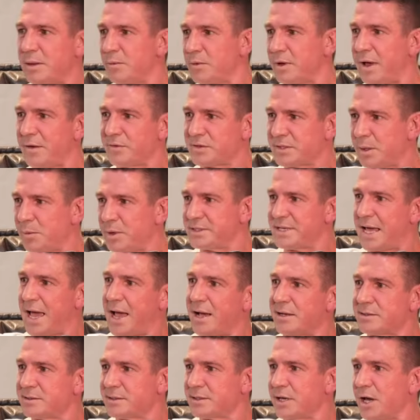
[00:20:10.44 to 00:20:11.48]
and then we'd have someone's
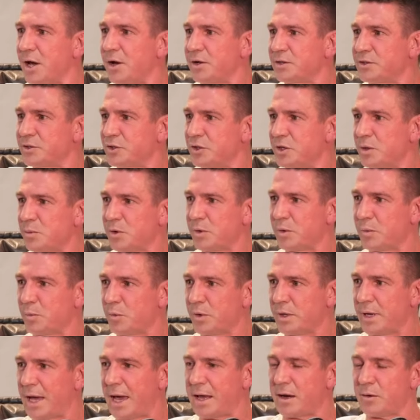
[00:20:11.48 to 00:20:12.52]
house to go to, and
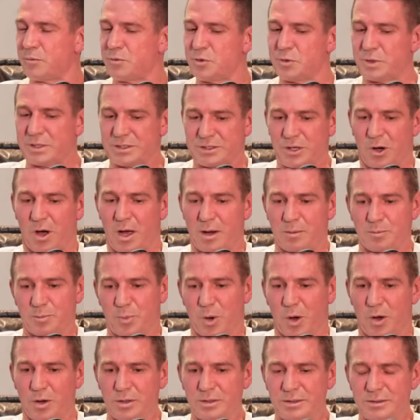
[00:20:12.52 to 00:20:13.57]
we had a really tight
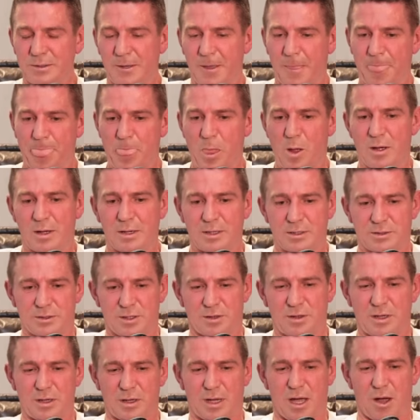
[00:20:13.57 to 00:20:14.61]
bond.
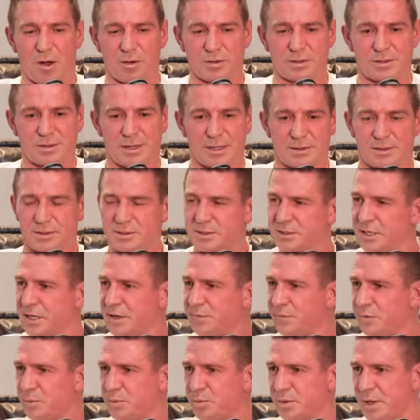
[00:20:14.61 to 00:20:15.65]
So I think going to that
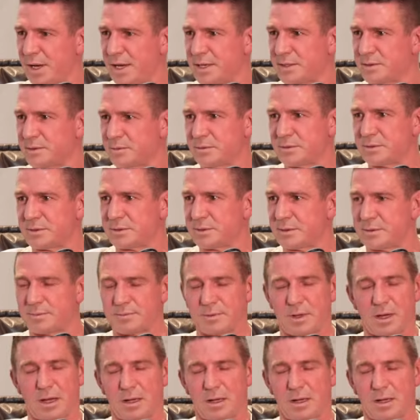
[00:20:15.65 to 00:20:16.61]
Seaford place was a.